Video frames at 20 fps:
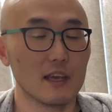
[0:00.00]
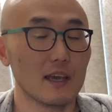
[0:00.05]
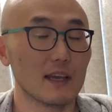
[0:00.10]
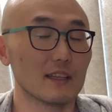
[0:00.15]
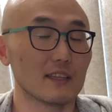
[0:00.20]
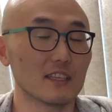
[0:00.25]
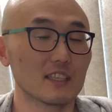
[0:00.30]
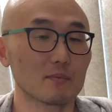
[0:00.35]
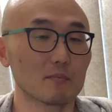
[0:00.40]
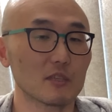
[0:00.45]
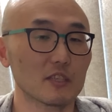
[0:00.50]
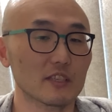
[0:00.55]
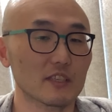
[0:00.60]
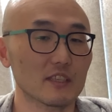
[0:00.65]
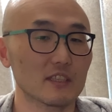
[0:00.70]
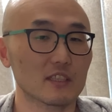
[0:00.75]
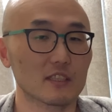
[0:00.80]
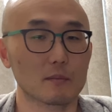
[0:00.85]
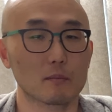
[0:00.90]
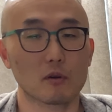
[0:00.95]
This book
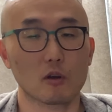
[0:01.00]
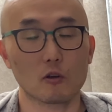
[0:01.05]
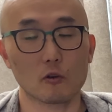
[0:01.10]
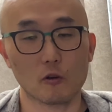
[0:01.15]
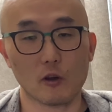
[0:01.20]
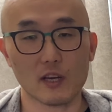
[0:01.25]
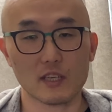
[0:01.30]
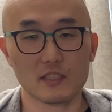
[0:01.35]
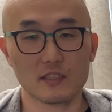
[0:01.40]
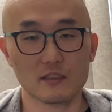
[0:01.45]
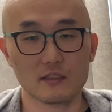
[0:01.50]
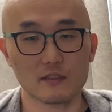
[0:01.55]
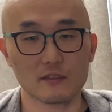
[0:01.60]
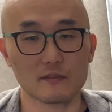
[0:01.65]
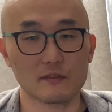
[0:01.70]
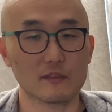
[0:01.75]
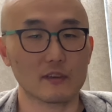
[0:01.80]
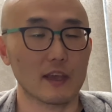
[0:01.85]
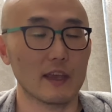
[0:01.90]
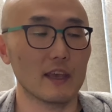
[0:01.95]
is
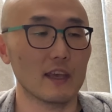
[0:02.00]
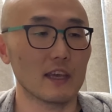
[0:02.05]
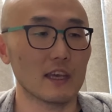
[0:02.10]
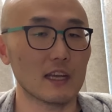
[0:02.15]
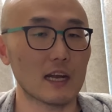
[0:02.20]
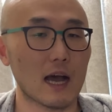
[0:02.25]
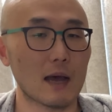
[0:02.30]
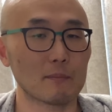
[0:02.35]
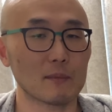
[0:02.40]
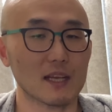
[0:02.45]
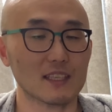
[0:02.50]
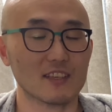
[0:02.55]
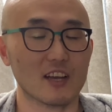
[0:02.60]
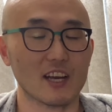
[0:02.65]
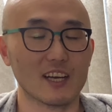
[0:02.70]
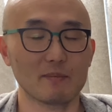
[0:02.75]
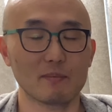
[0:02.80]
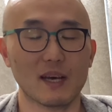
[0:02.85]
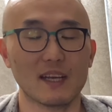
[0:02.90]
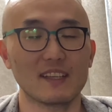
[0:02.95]
progressive, and I'm not talking
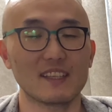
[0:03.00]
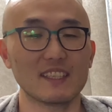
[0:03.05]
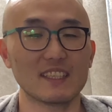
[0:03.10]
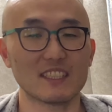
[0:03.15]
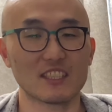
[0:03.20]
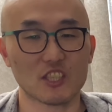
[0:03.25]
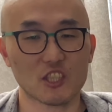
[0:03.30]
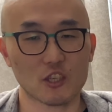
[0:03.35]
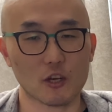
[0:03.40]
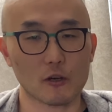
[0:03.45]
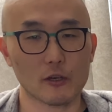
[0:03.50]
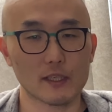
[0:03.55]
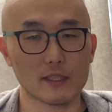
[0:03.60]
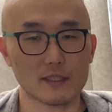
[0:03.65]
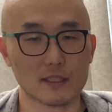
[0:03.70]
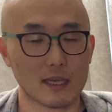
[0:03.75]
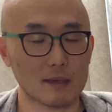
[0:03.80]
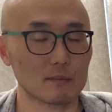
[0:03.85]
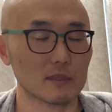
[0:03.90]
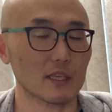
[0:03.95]
about the insurance.
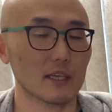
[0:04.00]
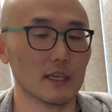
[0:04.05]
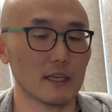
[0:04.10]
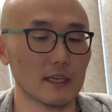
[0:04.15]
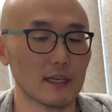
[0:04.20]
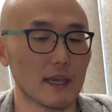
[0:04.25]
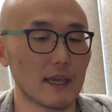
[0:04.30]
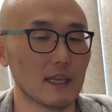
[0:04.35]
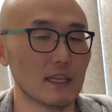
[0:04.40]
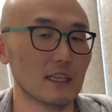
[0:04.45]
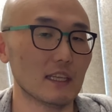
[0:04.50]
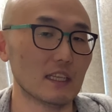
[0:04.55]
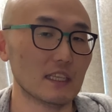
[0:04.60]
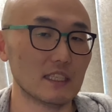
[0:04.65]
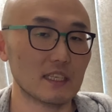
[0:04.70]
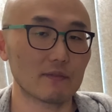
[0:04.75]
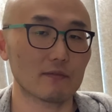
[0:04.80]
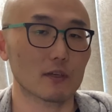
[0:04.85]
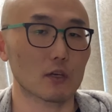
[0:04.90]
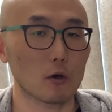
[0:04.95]
I'm saying in
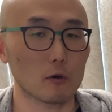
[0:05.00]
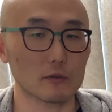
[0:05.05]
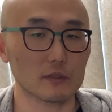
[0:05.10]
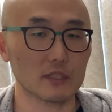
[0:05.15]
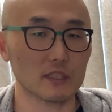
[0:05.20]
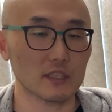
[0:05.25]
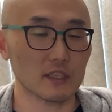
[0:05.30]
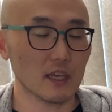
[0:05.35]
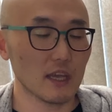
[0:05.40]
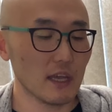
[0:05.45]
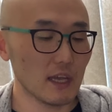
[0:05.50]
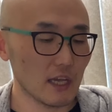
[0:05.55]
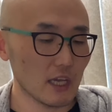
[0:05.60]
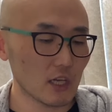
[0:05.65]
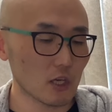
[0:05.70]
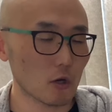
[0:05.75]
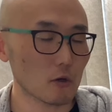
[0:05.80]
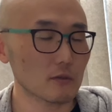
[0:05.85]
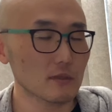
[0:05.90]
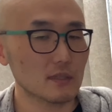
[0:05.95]
difficulty, it
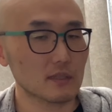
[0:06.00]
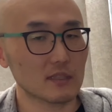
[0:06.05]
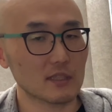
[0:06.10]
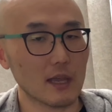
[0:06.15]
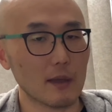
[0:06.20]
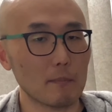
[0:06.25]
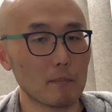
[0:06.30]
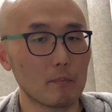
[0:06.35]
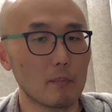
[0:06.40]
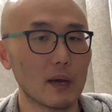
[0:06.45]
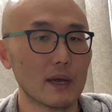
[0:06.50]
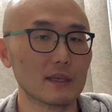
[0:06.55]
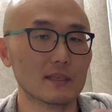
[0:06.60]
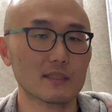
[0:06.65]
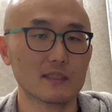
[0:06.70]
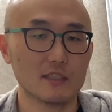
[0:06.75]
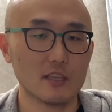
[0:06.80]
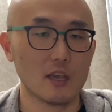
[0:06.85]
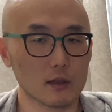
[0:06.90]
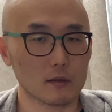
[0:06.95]
goes step by
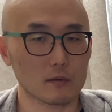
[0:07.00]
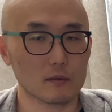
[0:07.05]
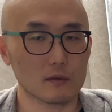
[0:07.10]
step.